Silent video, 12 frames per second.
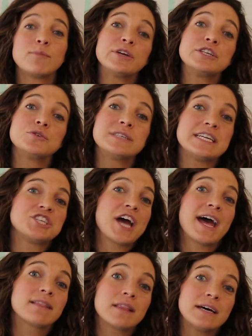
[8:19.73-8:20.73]
We do teach
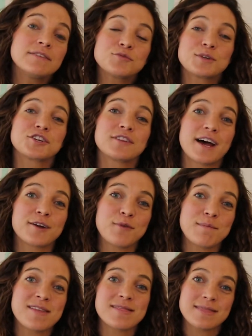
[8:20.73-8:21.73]
head lifts, which a lot of
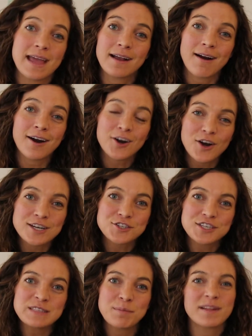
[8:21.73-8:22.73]
women think are crunches,